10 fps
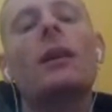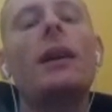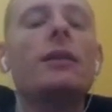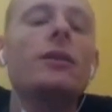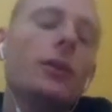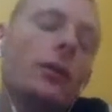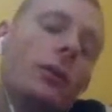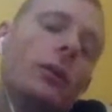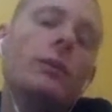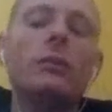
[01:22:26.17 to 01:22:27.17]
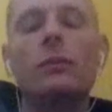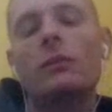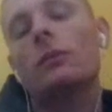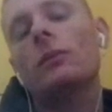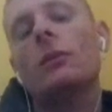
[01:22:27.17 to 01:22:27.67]
And so,
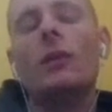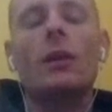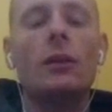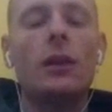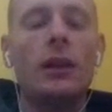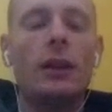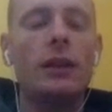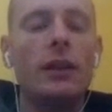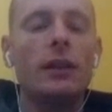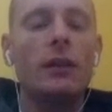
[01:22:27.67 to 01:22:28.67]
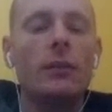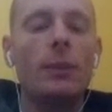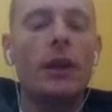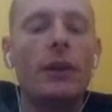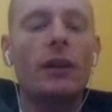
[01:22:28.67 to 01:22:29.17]
uh,
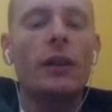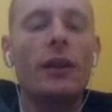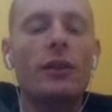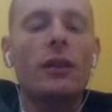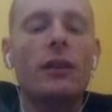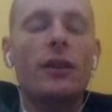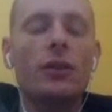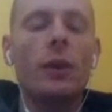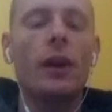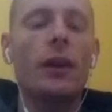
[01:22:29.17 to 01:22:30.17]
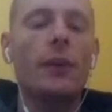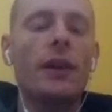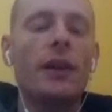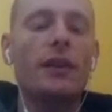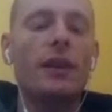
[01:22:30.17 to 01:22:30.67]
by going on the ledges this way, we
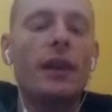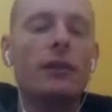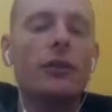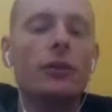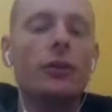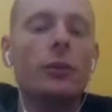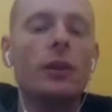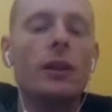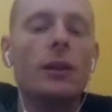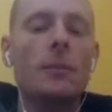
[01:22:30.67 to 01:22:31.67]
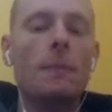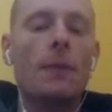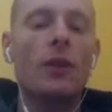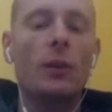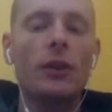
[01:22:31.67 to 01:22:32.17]
can actually get to
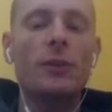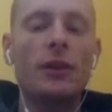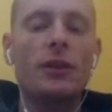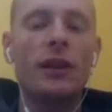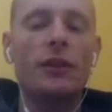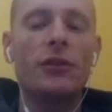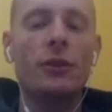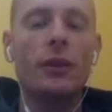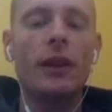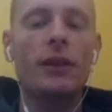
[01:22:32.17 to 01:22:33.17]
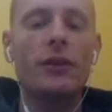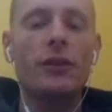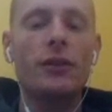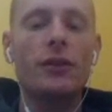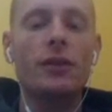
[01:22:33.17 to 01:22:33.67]
Normally you're supposed to like shoot
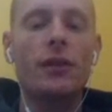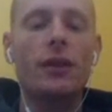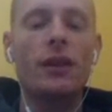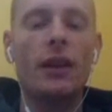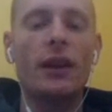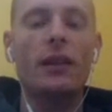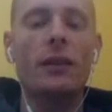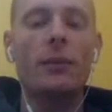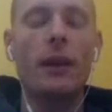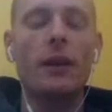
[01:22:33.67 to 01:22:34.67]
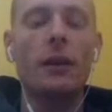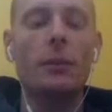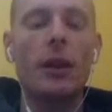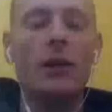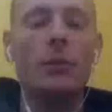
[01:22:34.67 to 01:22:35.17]
lasers and make a
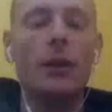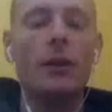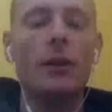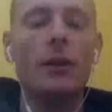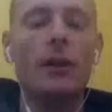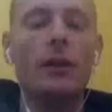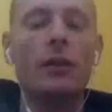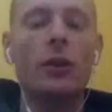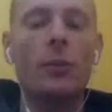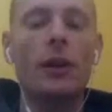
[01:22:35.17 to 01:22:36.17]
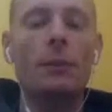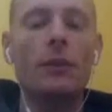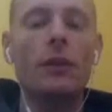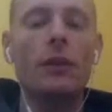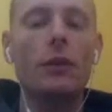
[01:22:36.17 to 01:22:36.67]
block appear and then open up
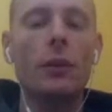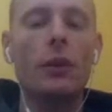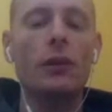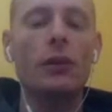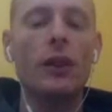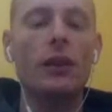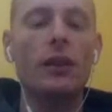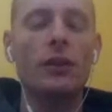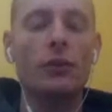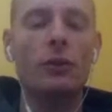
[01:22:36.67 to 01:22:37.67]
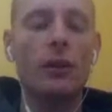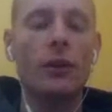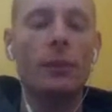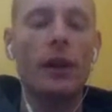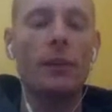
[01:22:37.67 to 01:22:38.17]
the door to get to this room and
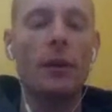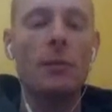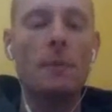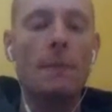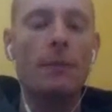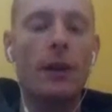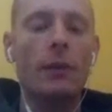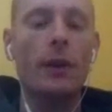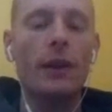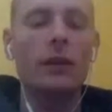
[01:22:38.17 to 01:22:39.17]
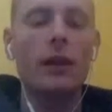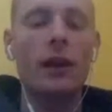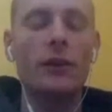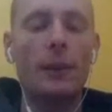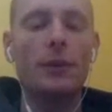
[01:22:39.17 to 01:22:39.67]
go in the pipe. But we went
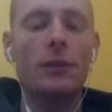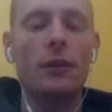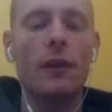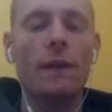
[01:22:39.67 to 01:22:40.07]
kind of opposite